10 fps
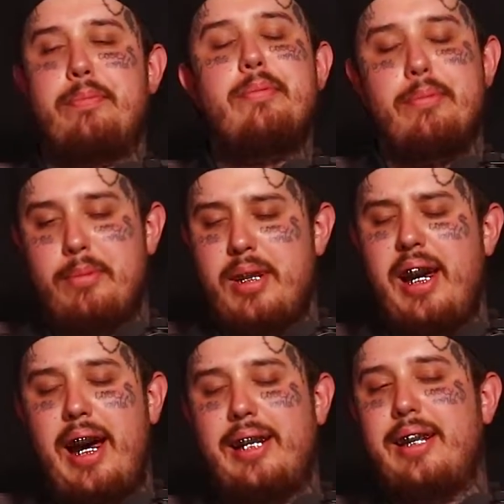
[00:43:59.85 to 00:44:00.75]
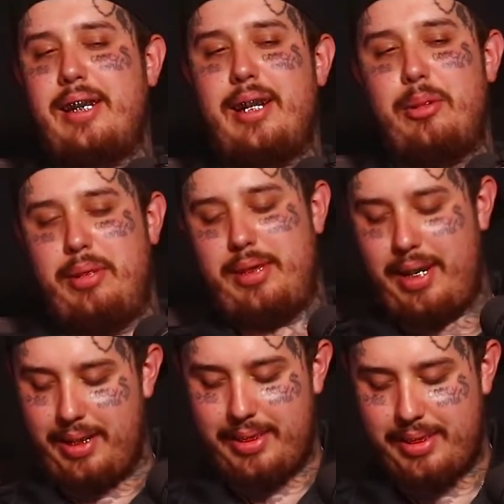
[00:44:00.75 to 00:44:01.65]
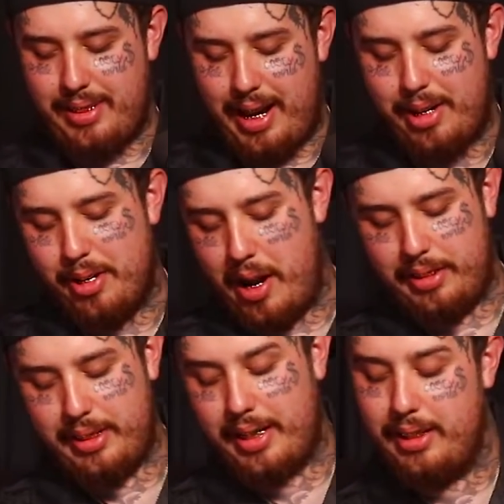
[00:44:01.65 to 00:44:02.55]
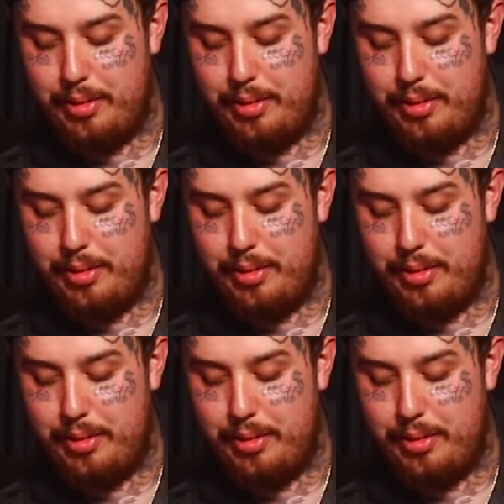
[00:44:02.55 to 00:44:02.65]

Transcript: mode. Yeah, I think there was like I don't know. I think I